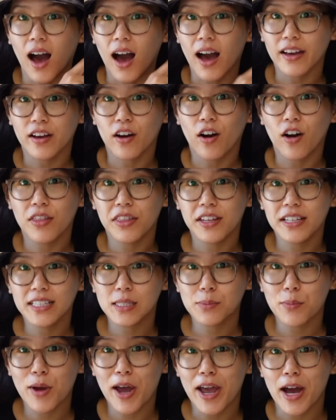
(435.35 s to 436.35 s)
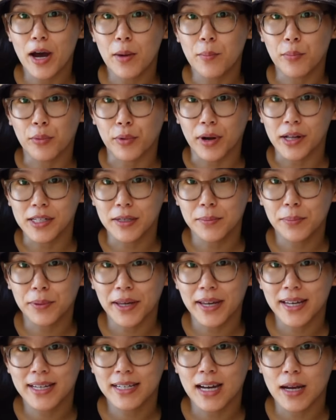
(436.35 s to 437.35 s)
I call this my umbrella
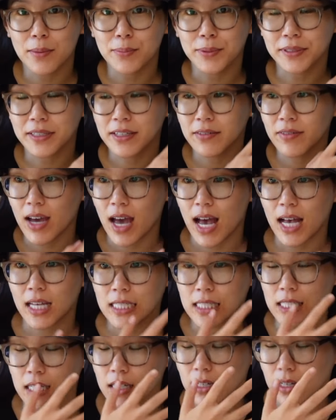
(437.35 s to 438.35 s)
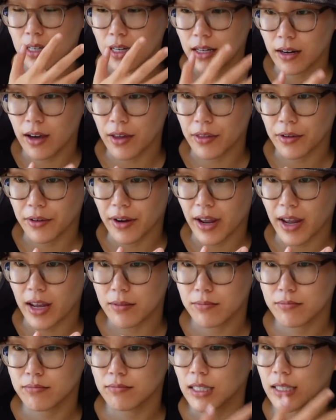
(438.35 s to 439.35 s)
plant. I believe it has another
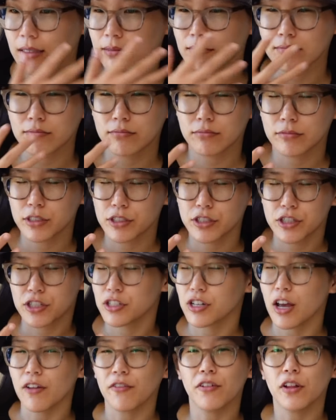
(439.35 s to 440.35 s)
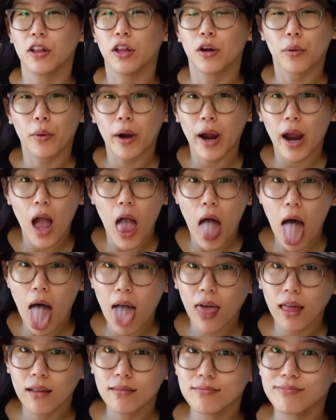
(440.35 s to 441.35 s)
name, like
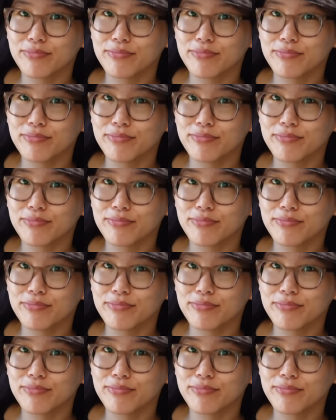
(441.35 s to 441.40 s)
Schefflera.